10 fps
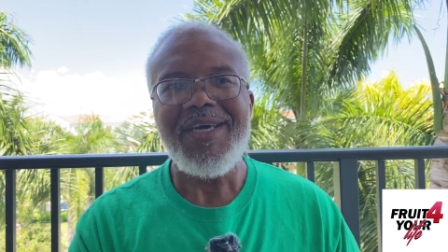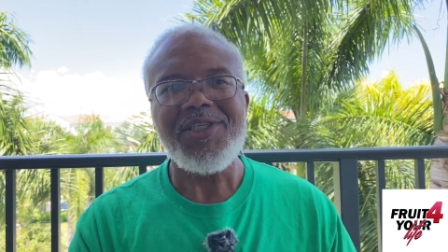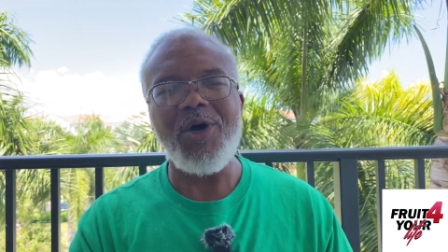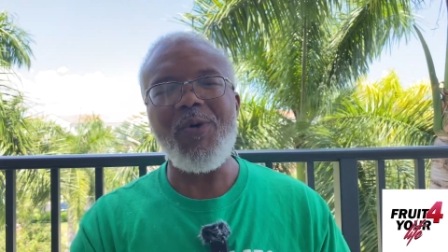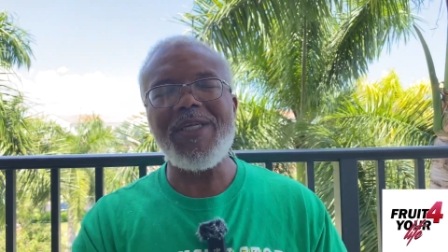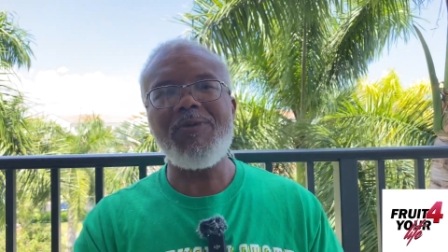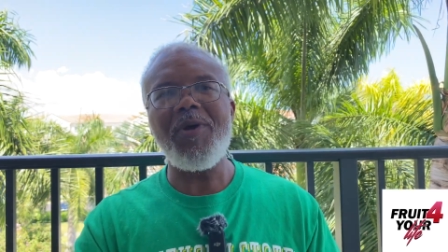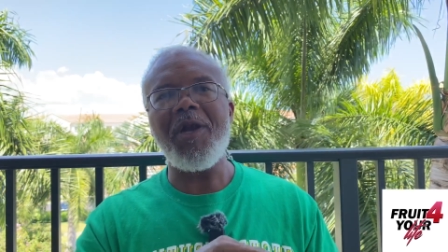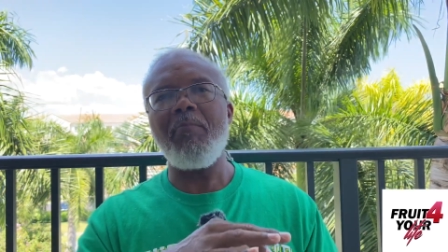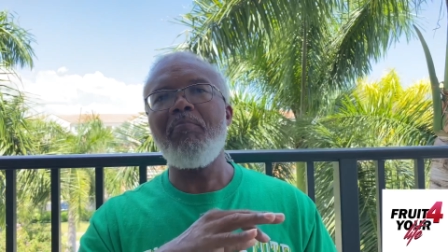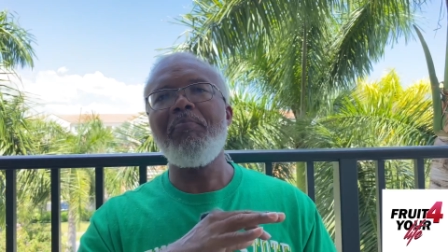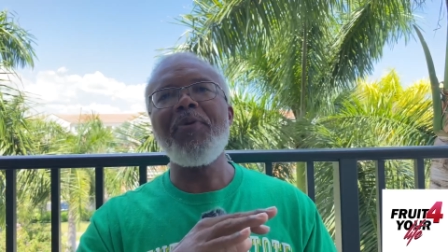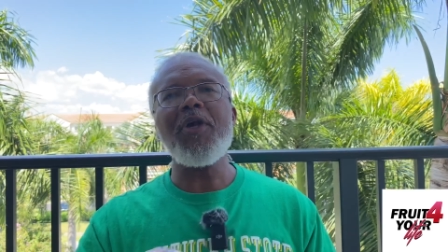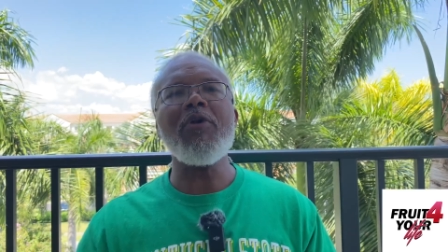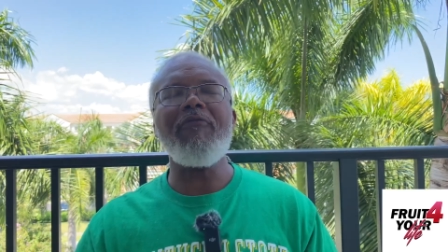So it's been a
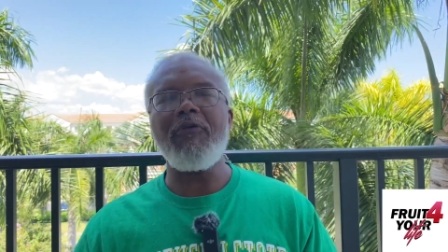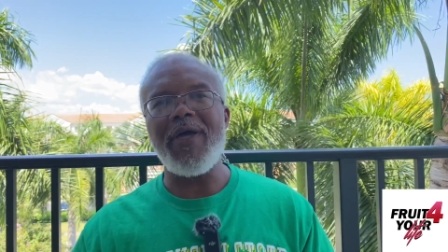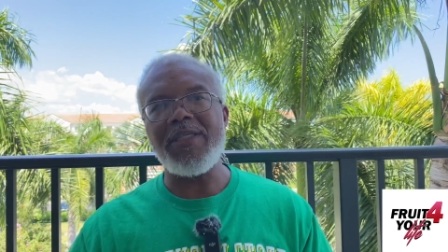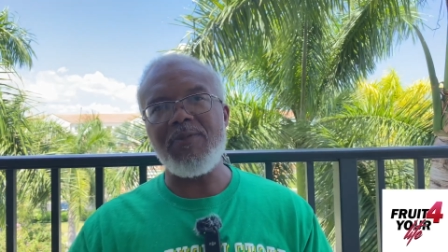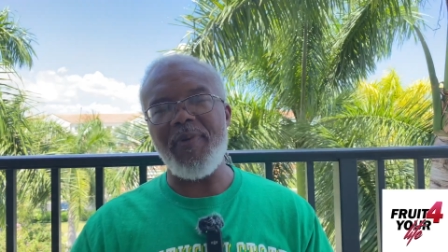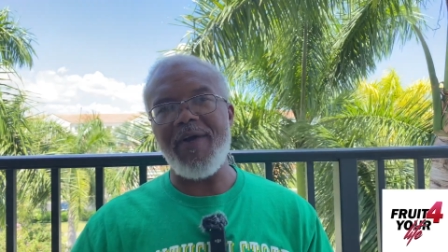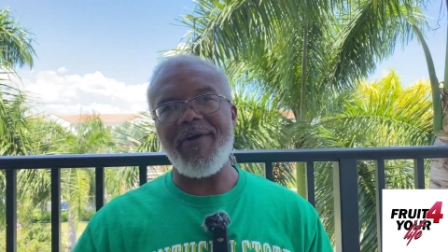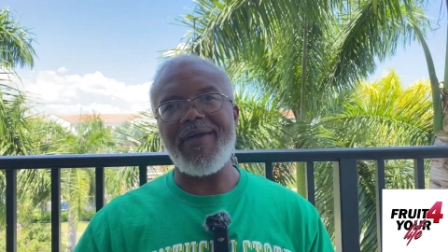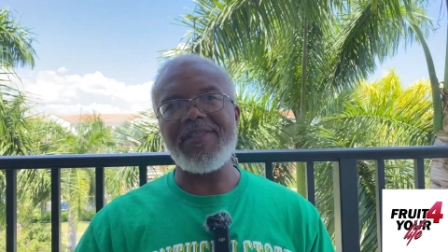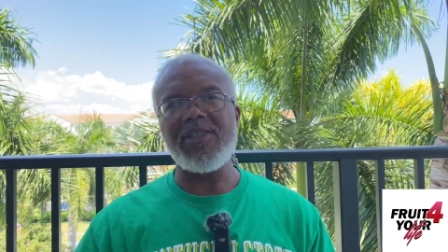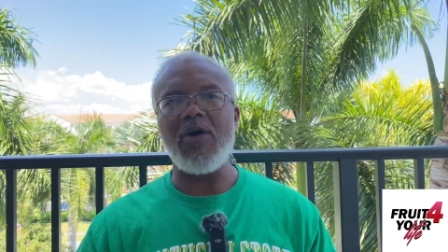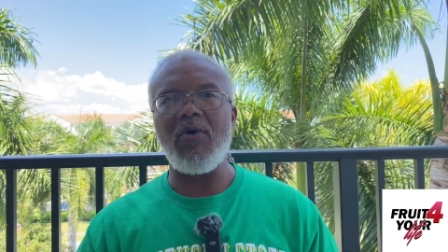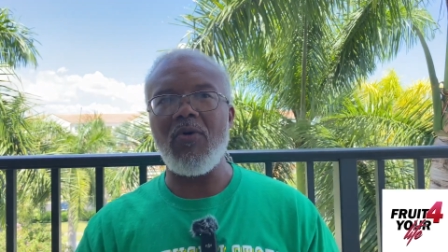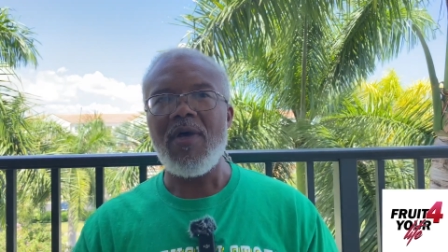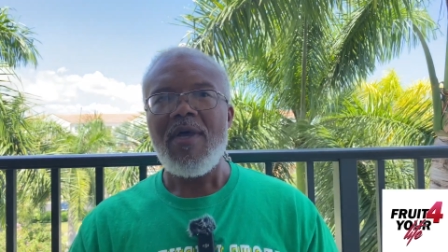beautiful experience.
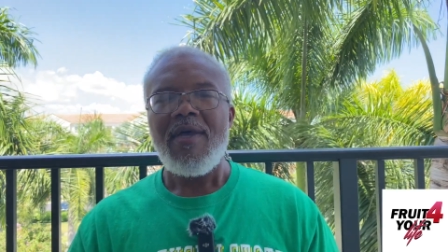So